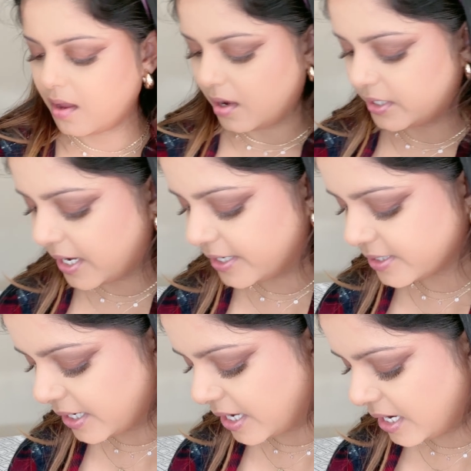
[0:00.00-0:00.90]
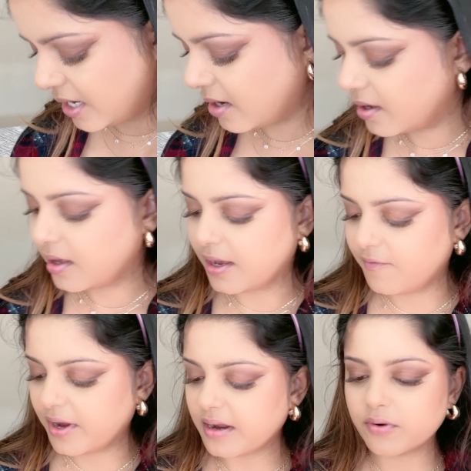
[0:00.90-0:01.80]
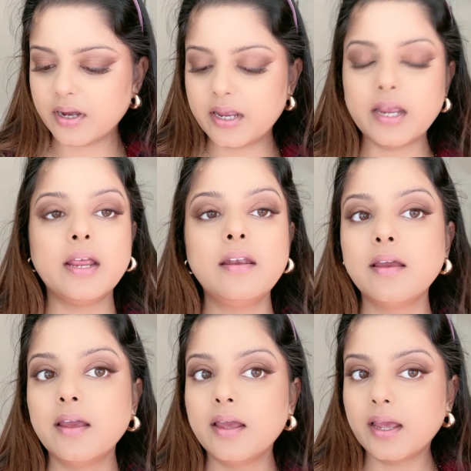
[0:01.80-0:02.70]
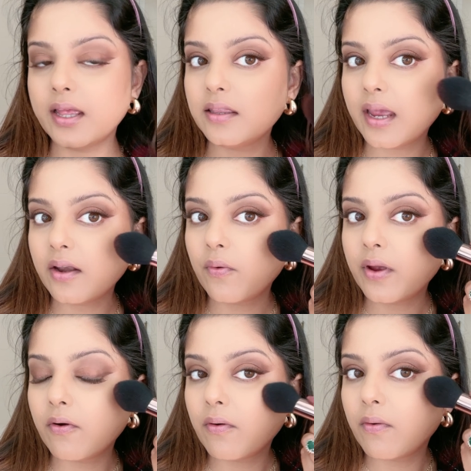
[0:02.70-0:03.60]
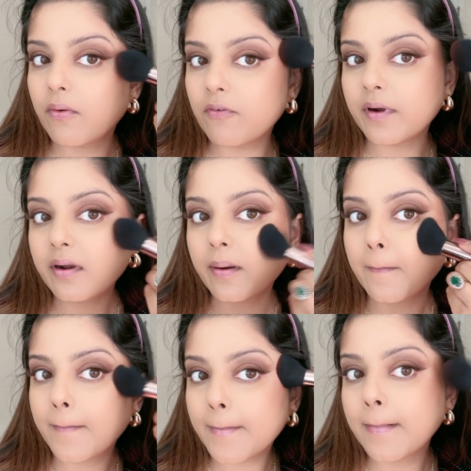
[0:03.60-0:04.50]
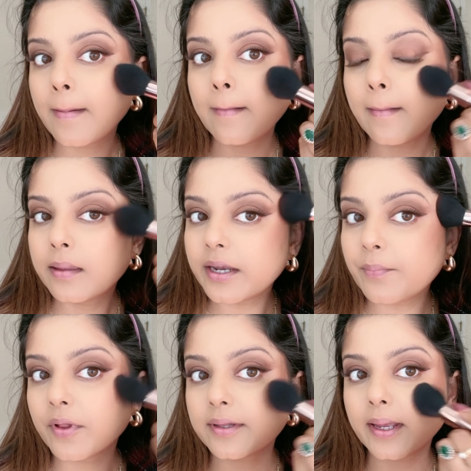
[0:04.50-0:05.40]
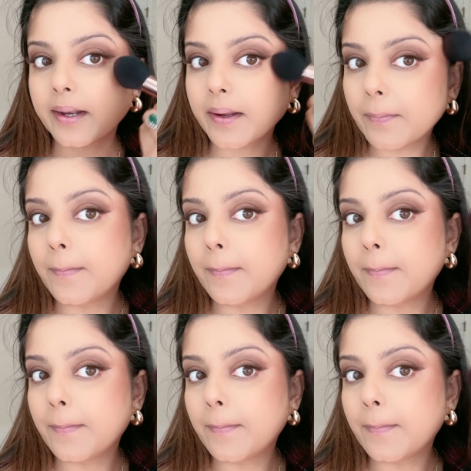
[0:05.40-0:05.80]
taking it again, evening it out again, and then going over the bronzing area.